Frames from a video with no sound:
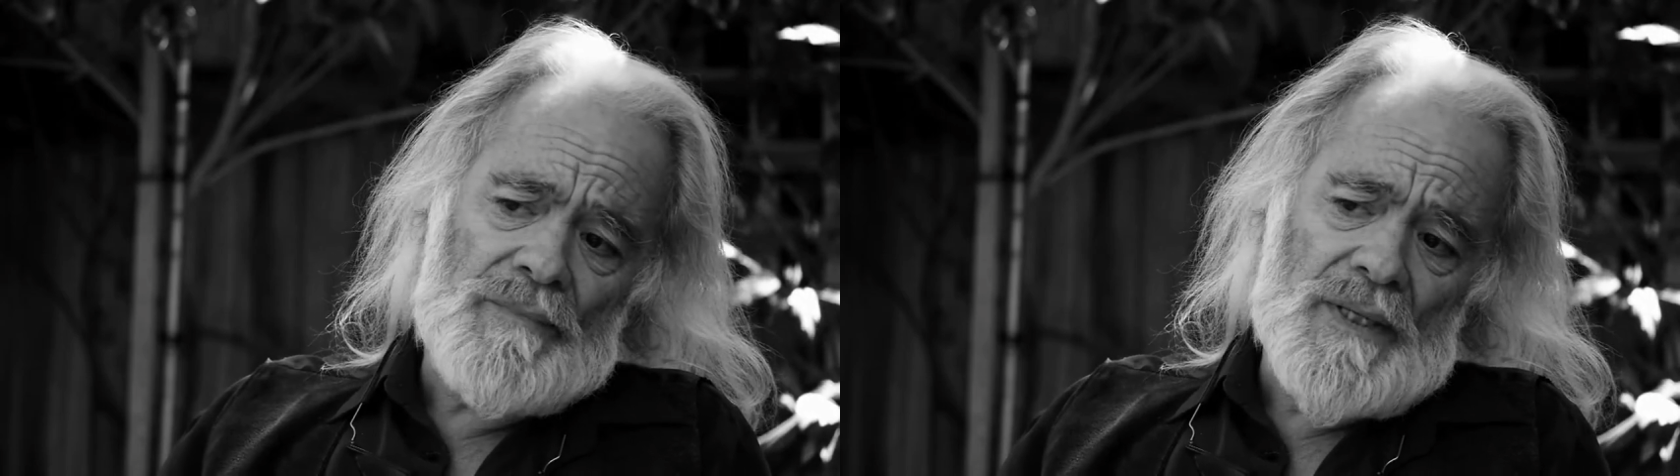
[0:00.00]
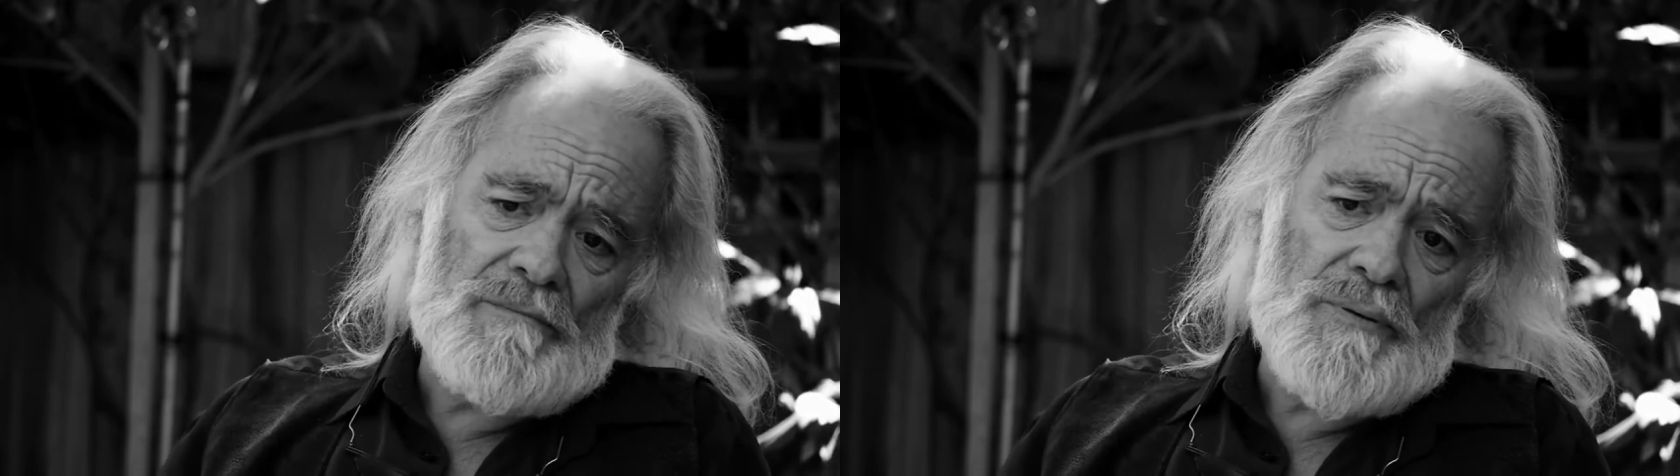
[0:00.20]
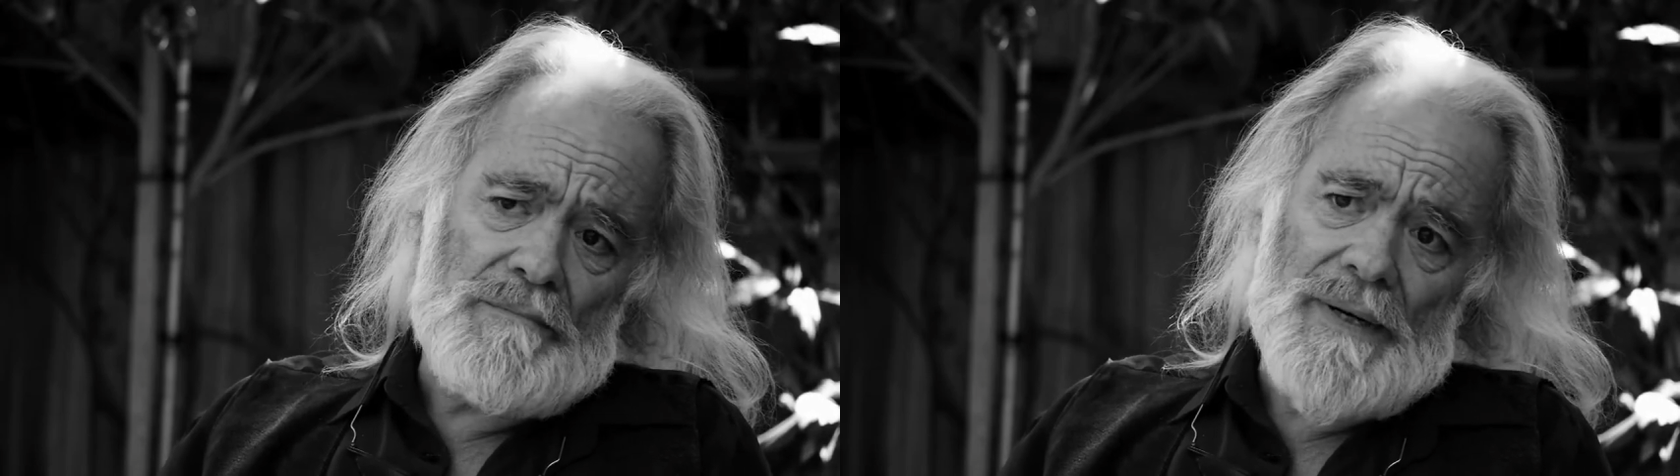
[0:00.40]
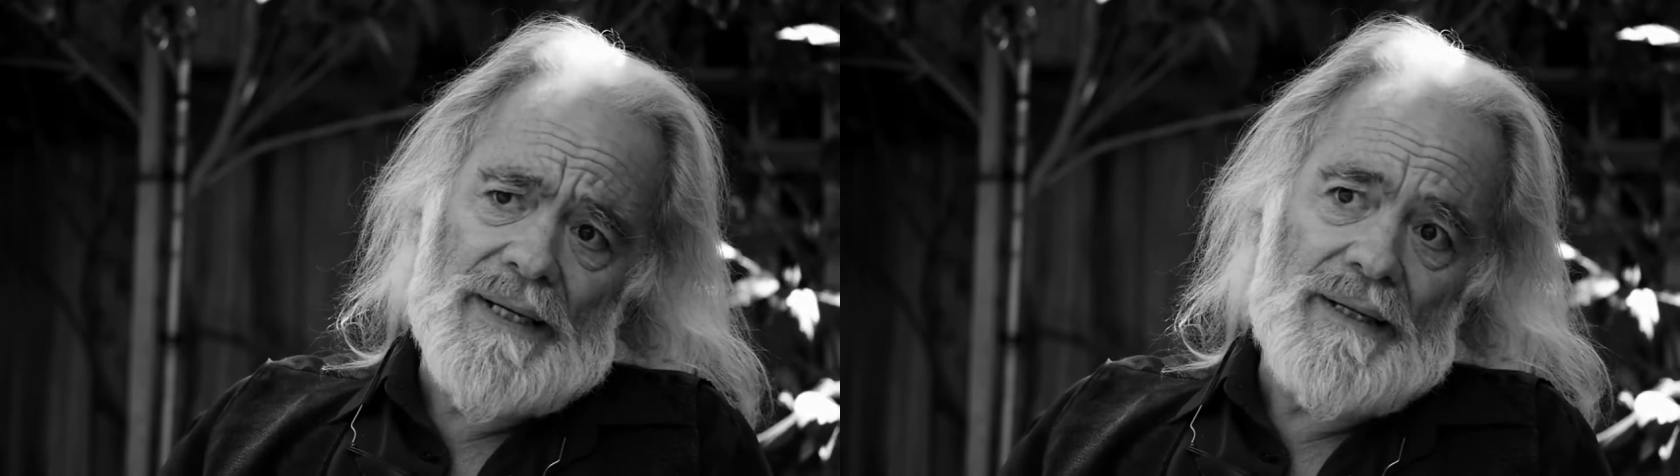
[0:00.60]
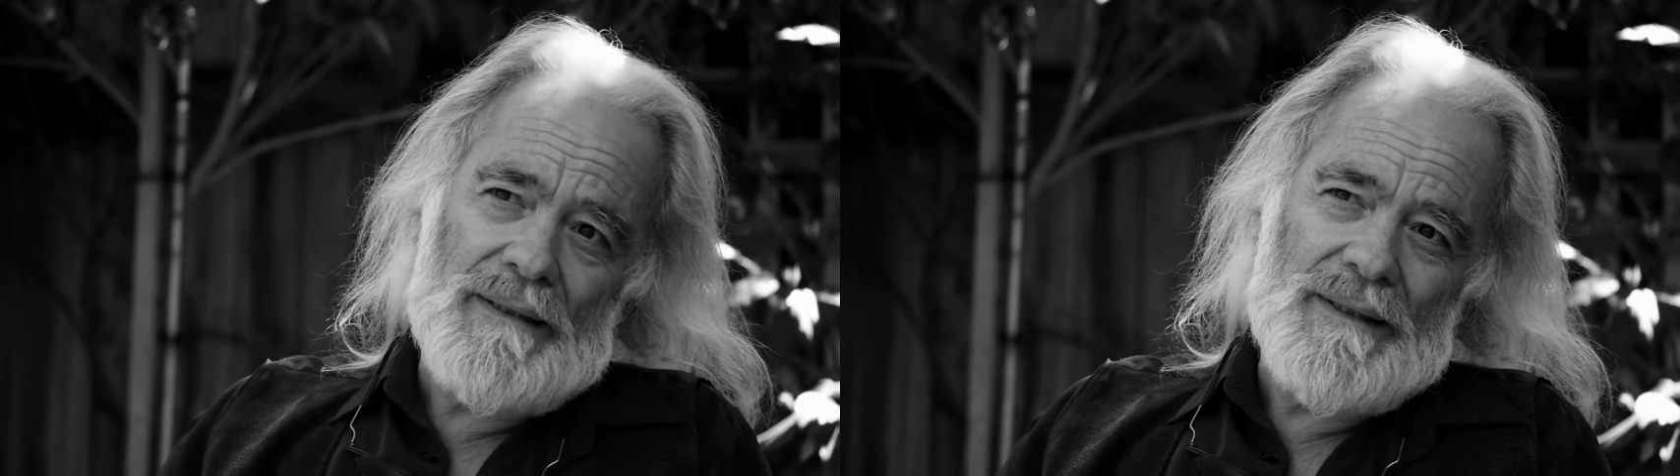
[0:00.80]
and
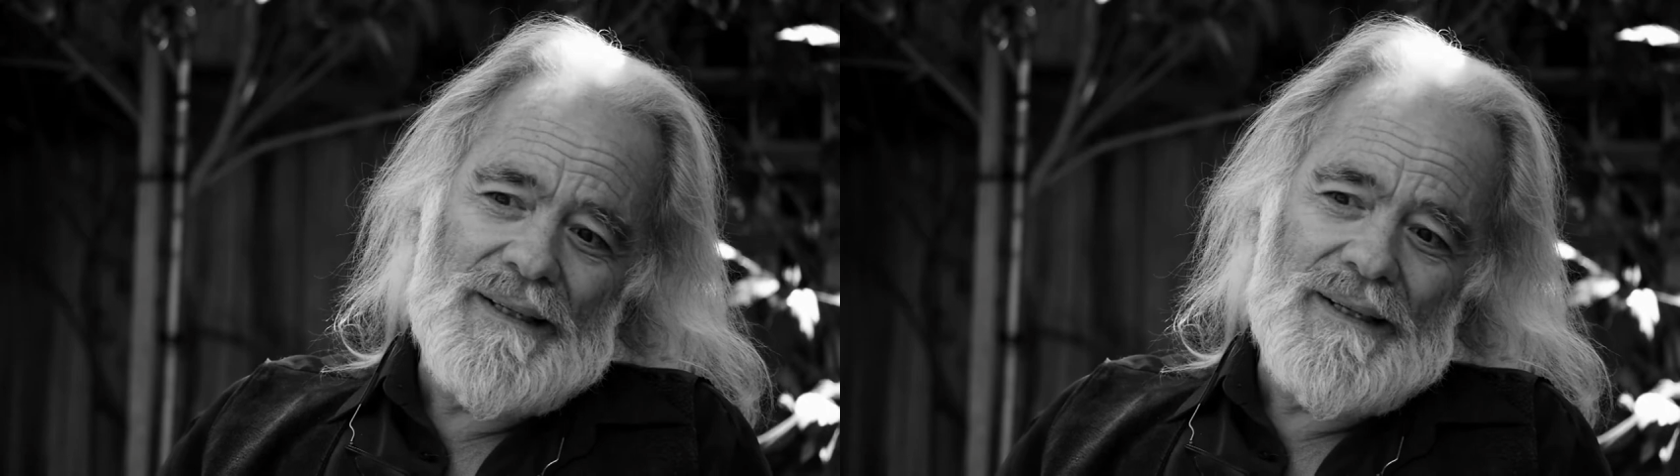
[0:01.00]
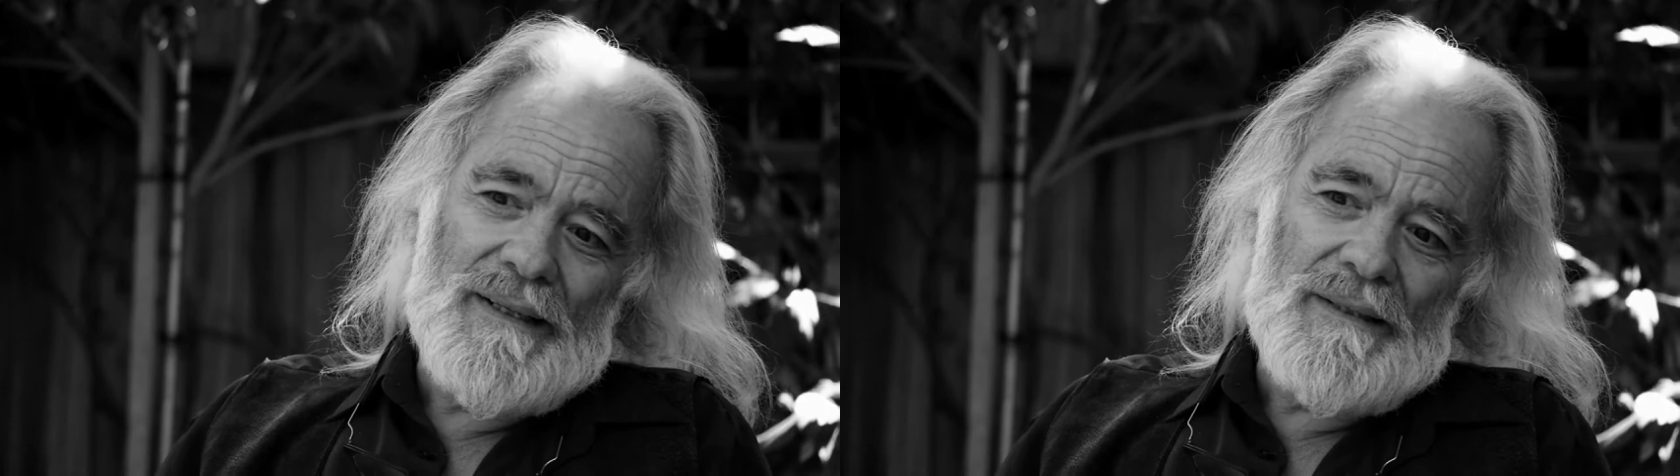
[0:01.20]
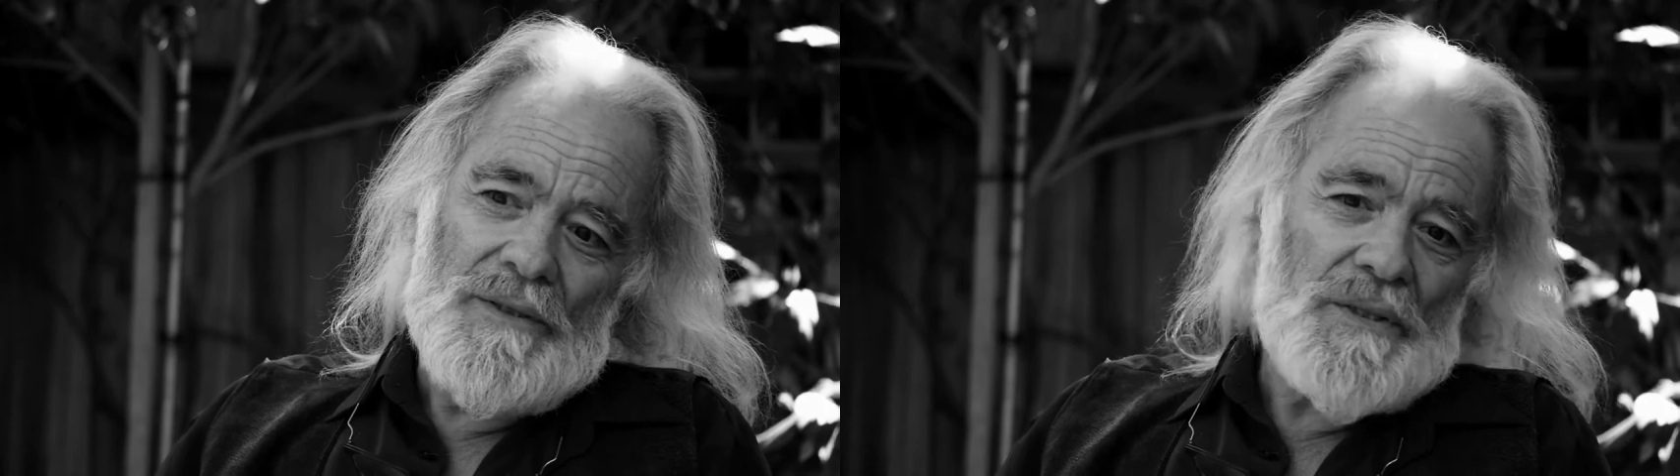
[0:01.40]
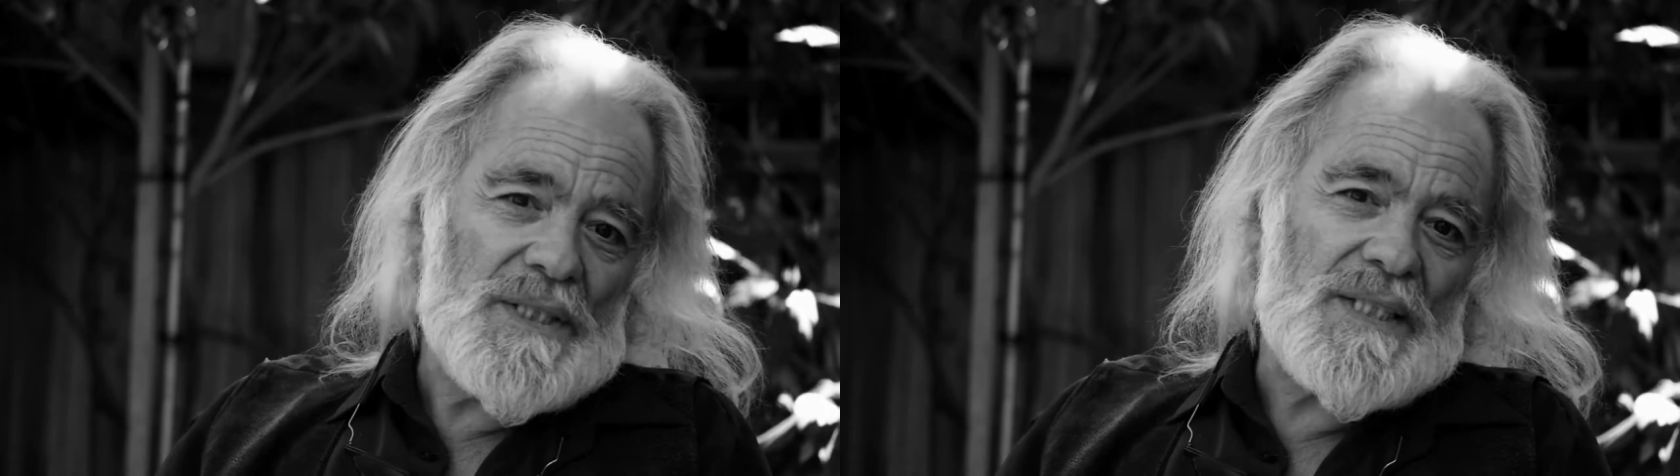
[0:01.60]
printmaking, you can